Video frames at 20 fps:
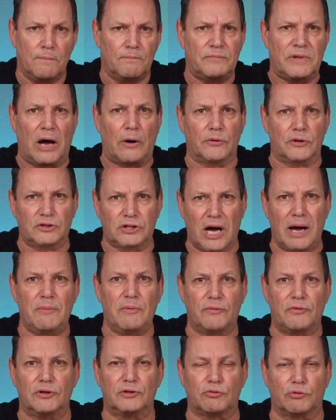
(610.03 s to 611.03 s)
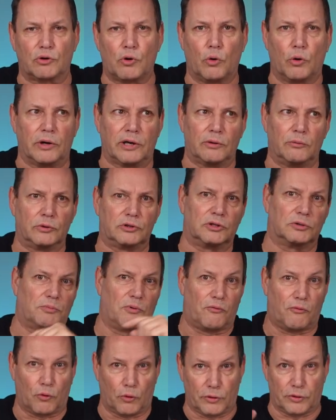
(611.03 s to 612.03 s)
Now, at the time of this recording, which is
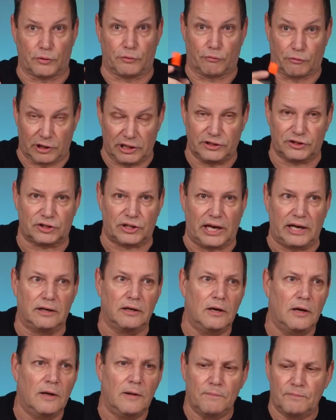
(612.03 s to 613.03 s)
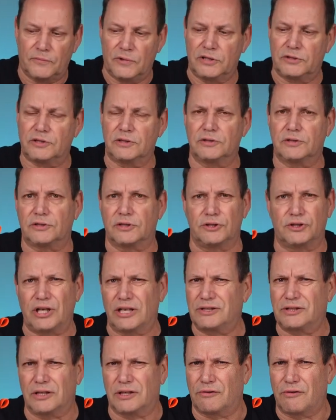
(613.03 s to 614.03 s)
before the release date, this is
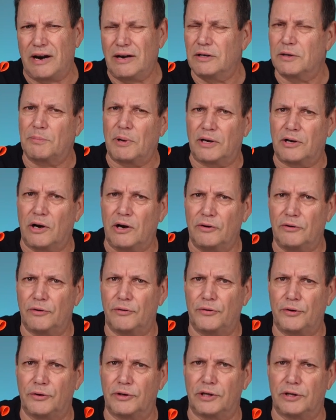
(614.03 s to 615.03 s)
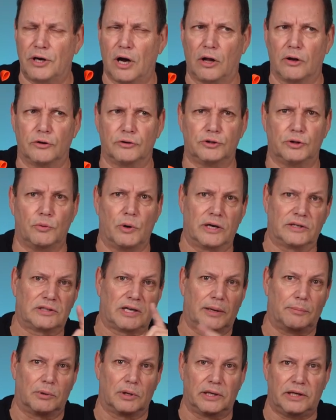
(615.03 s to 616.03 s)
suggested around about $130 US,
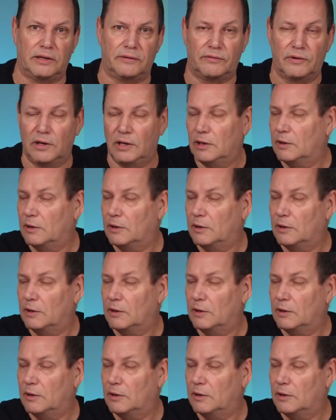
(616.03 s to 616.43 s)
I believe.